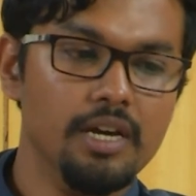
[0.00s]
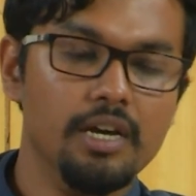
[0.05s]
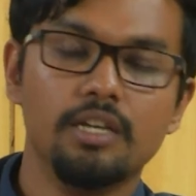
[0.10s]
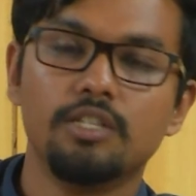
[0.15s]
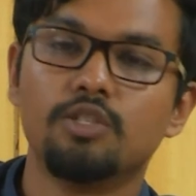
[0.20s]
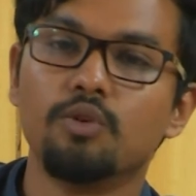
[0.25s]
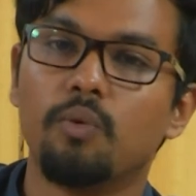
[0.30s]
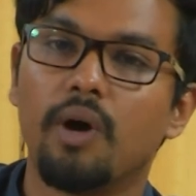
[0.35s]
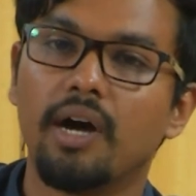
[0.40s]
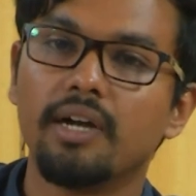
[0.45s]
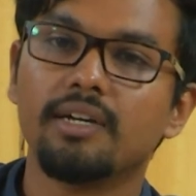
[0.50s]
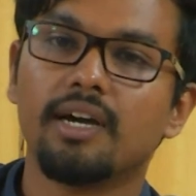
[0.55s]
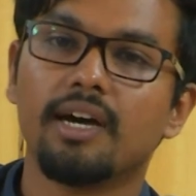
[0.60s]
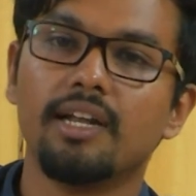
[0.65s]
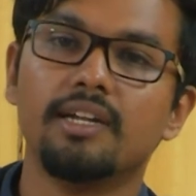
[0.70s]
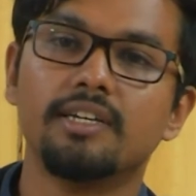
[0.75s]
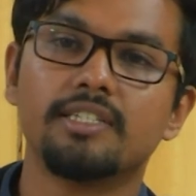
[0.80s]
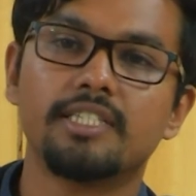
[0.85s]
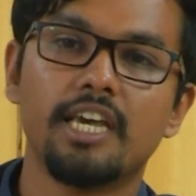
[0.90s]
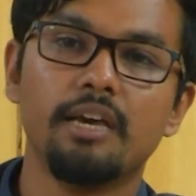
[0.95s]
So one
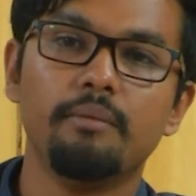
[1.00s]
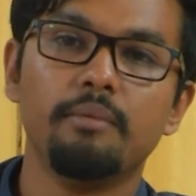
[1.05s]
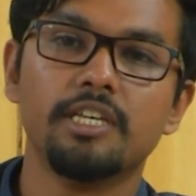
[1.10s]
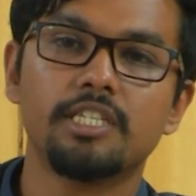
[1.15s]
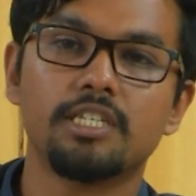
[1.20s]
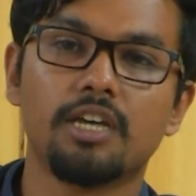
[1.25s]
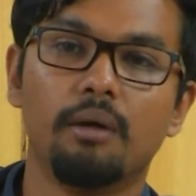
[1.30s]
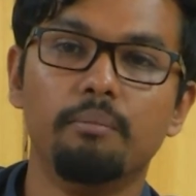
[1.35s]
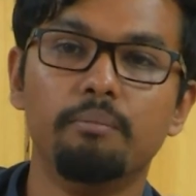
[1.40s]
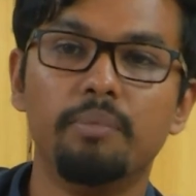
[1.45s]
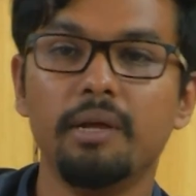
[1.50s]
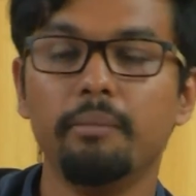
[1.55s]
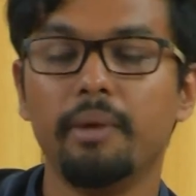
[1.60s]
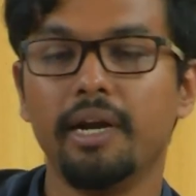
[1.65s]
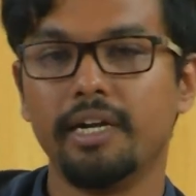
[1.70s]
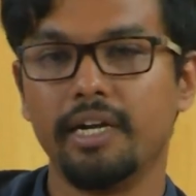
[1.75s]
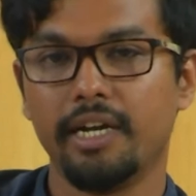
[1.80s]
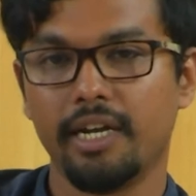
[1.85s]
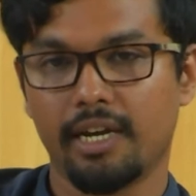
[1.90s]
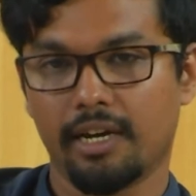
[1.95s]
color scheme is
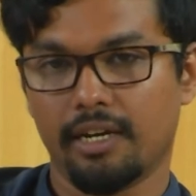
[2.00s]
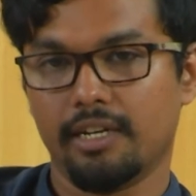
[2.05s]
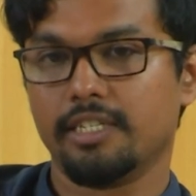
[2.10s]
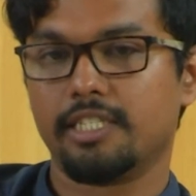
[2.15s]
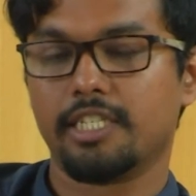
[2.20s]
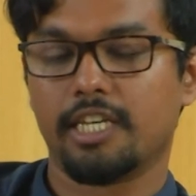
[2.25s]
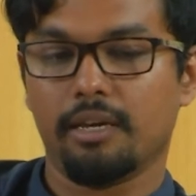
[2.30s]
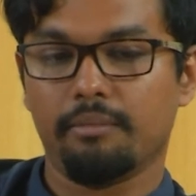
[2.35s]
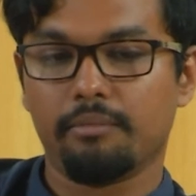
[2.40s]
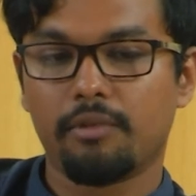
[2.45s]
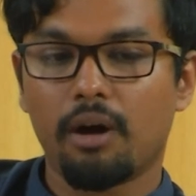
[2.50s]
complementary color scheme.